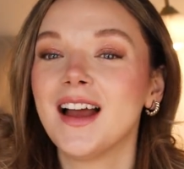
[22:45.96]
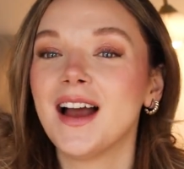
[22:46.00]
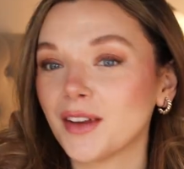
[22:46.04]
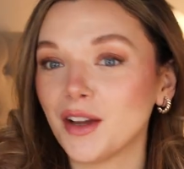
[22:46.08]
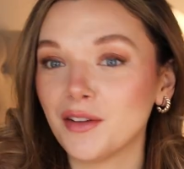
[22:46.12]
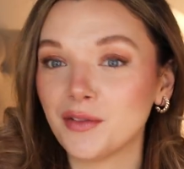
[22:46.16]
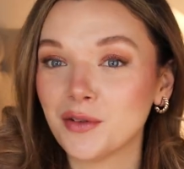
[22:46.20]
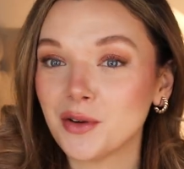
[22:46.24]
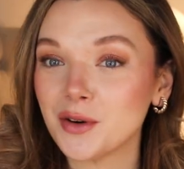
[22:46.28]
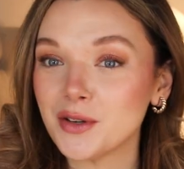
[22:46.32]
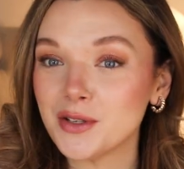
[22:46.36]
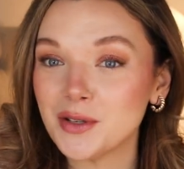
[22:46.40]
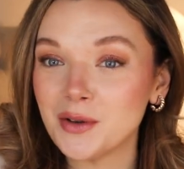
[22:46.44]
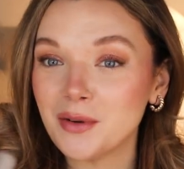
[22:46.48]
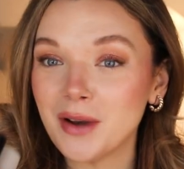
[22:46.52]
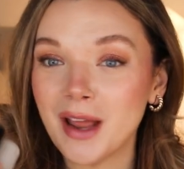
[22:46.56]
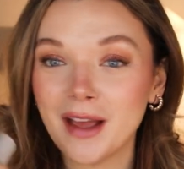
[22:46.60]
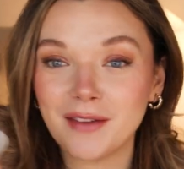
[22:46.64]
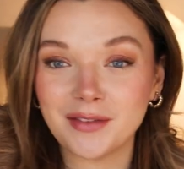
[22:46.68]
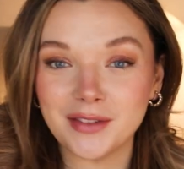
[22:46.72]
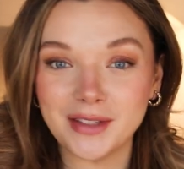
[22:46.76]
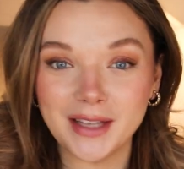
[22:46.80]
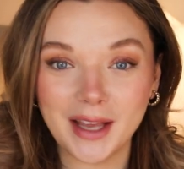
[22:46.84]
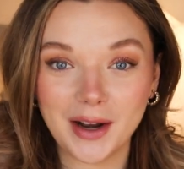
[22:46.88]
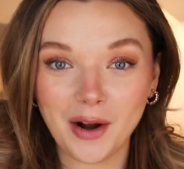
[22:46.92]
Of course, you didn't
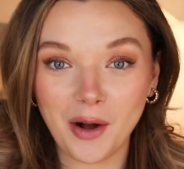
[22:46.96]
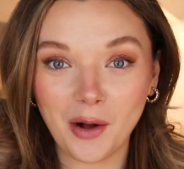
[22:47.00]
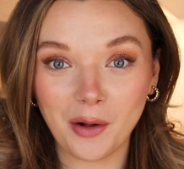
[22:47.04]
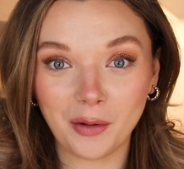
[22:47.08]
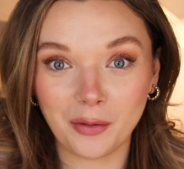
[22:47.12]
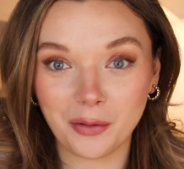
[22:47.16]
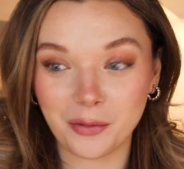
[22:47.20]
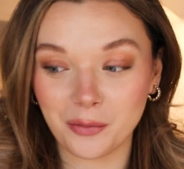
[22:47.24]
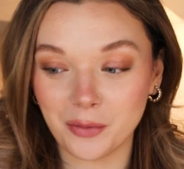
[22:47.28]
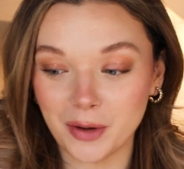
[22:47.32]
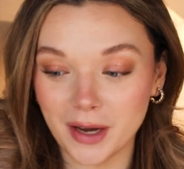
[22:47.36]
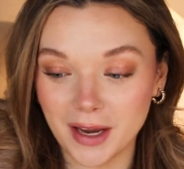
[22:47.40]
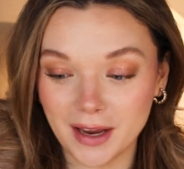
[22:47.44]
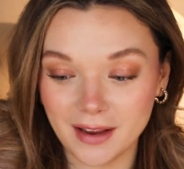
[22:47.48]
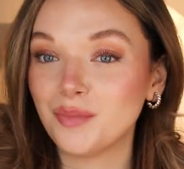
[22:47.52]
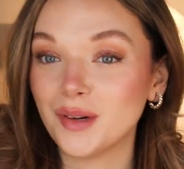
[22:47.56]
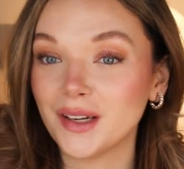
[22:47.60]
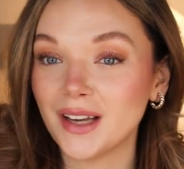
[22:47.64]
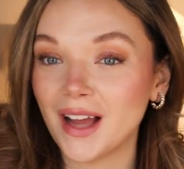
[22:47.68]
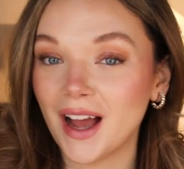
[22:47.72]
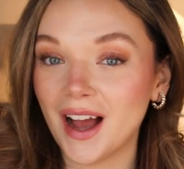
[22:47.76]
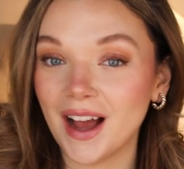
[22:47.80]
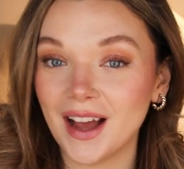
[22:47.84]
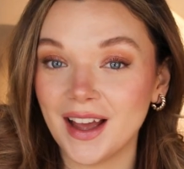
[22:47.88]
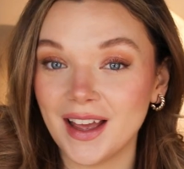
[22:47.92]
have to get all three,
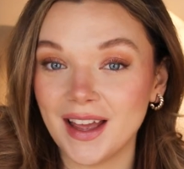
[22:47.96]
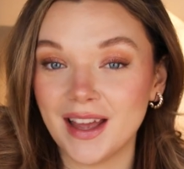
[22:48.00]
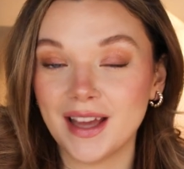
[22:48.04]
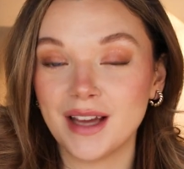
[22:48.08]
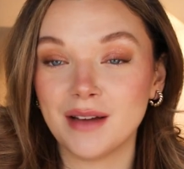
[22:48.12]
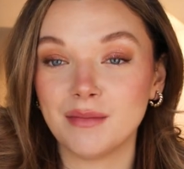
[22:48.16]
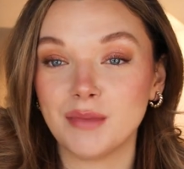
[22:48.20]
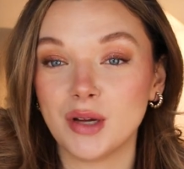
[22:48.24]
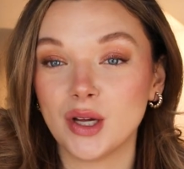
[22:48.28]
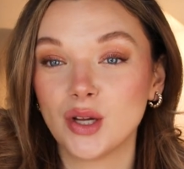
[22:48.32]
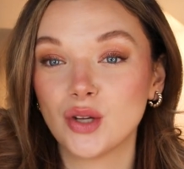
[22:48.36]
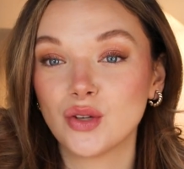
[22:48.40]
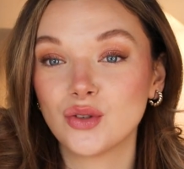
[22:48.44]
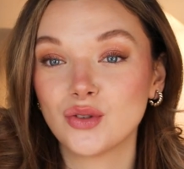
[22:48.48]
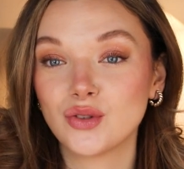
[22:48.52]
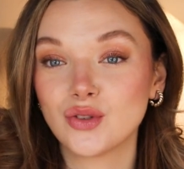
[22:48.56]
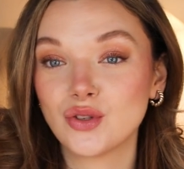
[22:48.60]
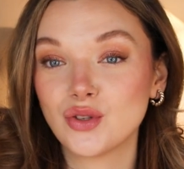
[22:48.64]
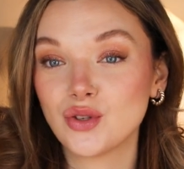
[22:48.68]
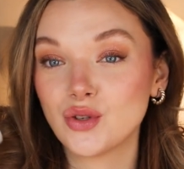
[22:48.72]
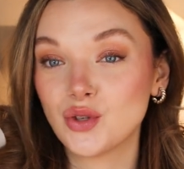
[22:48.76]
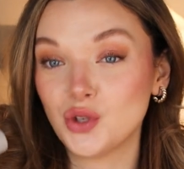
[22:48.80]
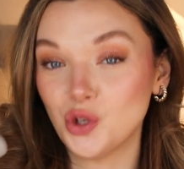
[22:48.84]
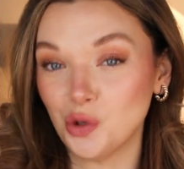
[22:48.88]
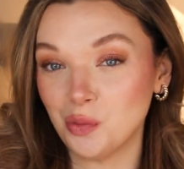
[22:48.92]
but I am
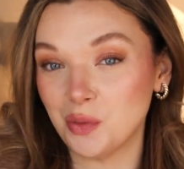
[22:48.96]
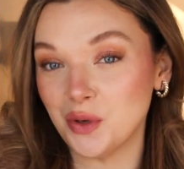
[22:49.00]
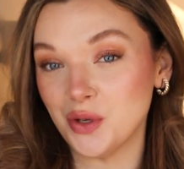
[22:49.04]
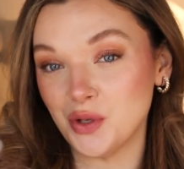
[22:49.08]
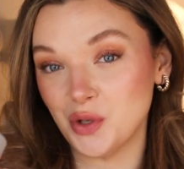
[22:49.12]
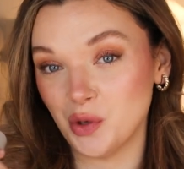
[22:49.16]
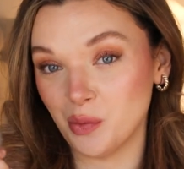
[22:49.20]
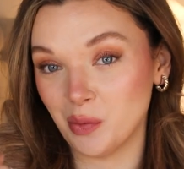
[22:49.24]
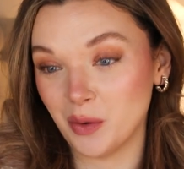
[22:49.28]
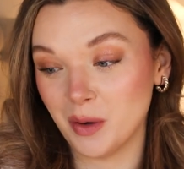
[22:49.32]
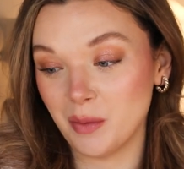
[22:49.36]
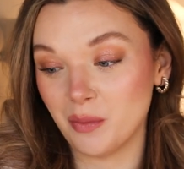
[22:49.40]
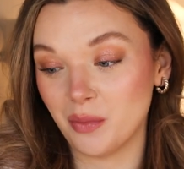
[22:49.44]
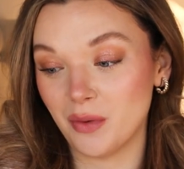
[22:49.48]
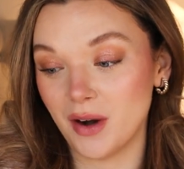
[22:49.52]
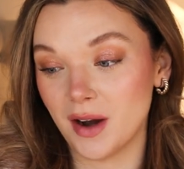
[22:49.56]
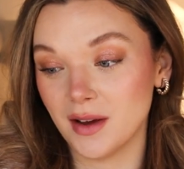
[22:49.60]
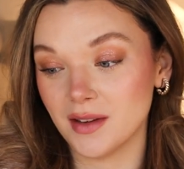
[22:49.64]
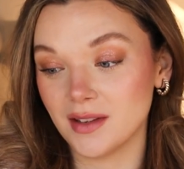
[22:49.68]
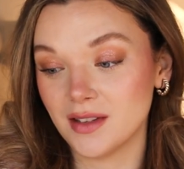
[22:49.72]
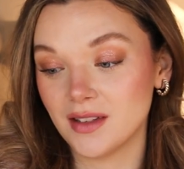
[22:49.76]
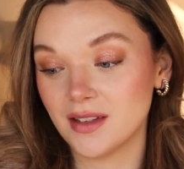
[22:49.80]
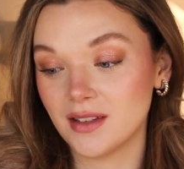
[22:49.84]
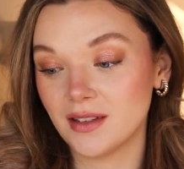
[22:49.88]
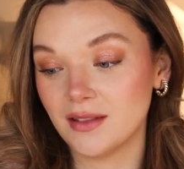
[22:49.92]
super, super
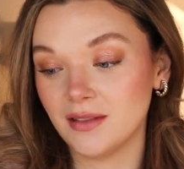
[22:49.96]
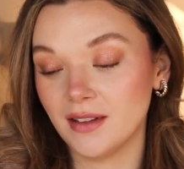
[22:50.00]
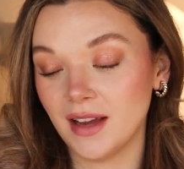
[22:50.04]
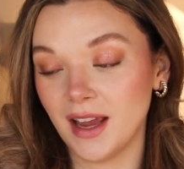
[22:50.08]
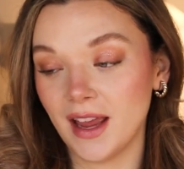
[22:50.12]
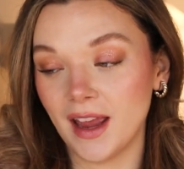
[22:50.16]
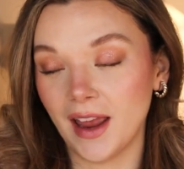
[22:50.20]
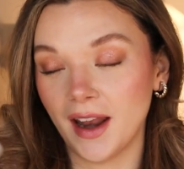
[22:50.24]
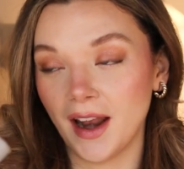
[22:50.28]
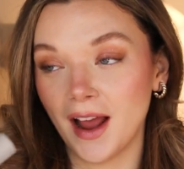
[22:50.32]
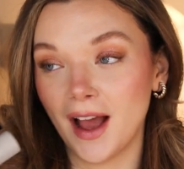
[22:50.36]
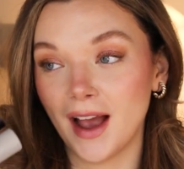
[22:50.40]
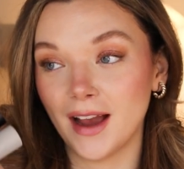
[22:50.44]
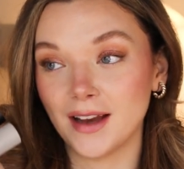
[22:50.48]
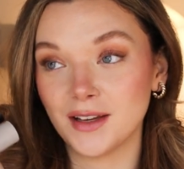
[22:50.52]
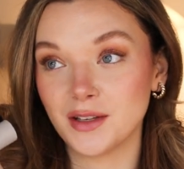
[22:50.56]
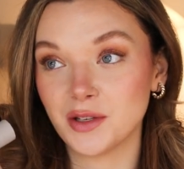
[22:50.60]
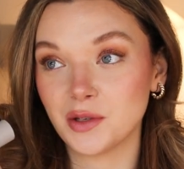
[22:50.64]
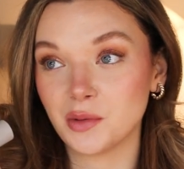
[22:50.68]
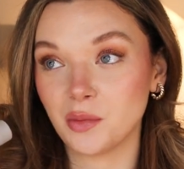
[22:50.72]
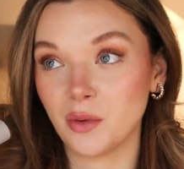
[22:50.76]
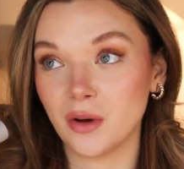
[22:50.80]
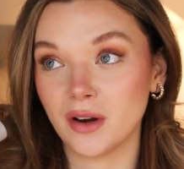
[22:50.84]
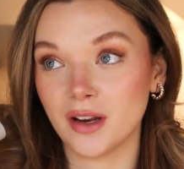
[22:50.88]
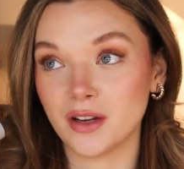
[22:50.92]
impressed. And I
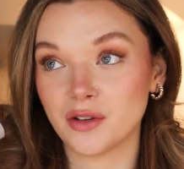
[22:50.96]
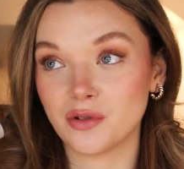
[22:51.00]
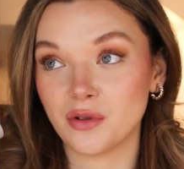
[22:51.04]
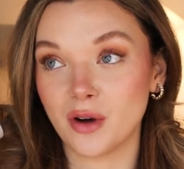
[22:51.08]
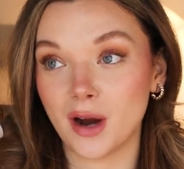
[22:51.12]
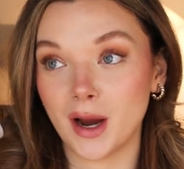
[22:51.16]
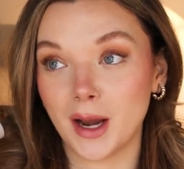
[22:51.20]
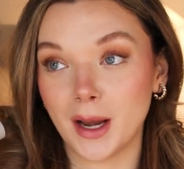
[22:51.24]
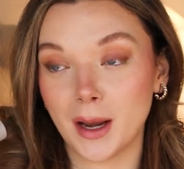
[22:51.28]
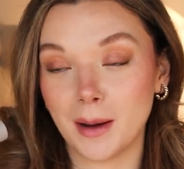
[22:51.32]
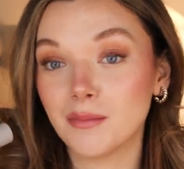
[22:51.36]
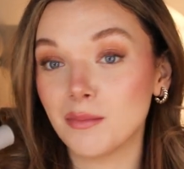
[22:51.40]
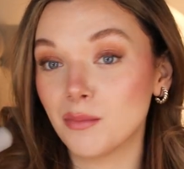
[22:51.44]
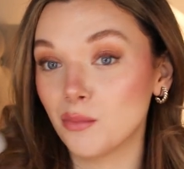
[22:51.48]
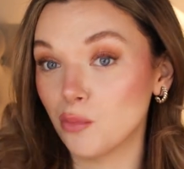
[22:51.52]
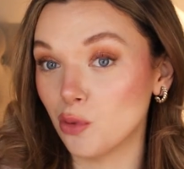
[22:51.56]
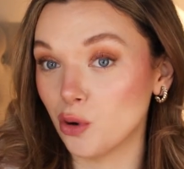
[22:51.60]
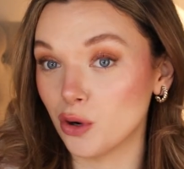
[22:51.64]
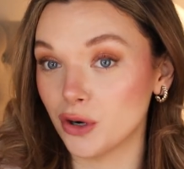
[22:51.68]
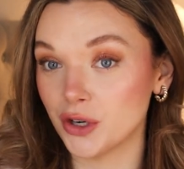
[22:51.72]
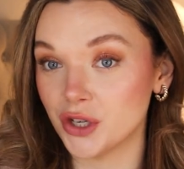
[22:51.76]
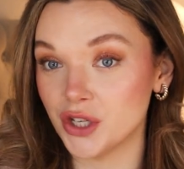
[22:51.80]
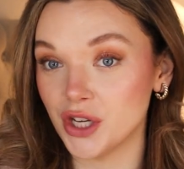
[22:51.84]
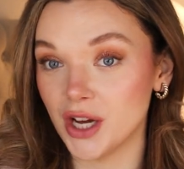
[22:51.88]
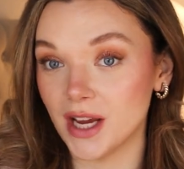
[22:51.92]
just want to try
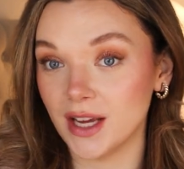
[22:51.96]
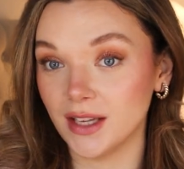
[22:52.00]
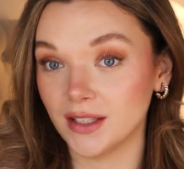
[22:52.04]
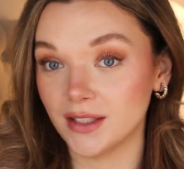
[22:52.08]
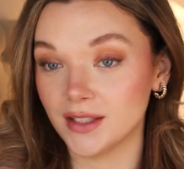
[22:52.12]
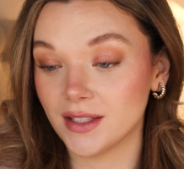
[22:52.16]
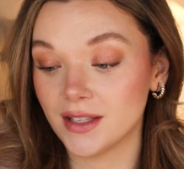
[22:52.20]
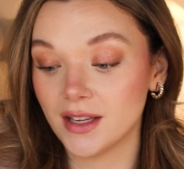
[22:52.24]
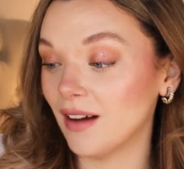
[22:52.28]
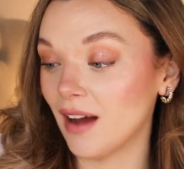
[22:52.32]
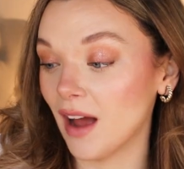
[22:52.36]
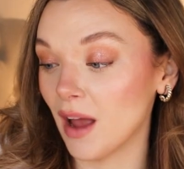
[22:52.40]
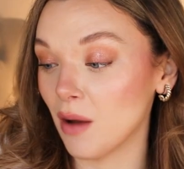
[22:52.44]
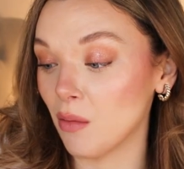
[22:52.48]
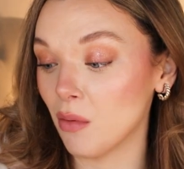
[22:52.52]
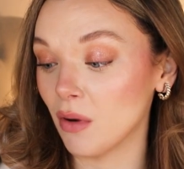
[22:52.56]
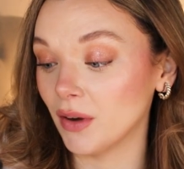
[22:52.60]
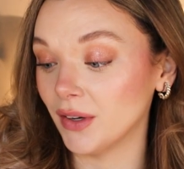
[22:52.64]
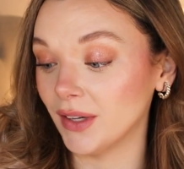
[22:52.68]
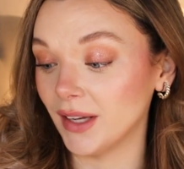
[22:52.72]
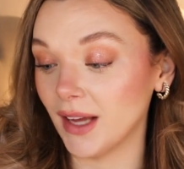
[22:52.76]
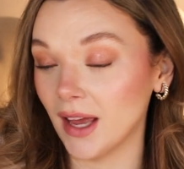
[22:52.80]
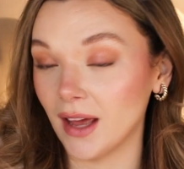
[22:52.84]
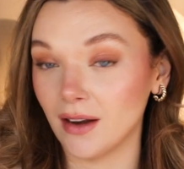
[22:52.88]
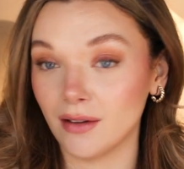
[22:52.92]
more shades. I
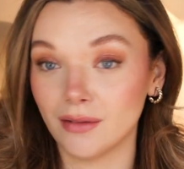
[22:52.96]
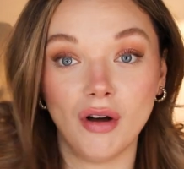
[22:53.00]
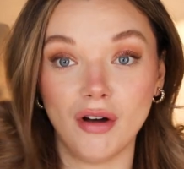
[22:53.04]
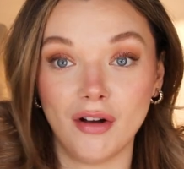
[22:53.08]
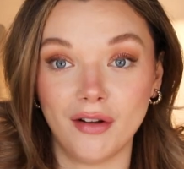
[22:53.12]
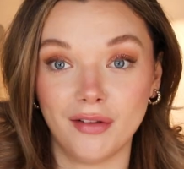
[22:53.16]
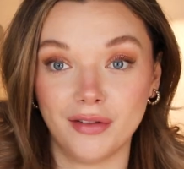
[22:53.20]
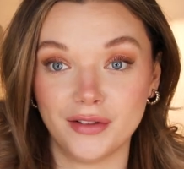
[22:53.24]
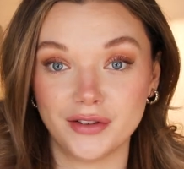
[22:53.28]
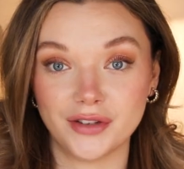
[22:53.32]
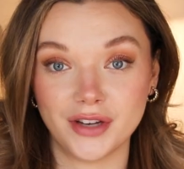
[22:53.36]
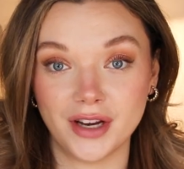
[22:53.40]
want to get all the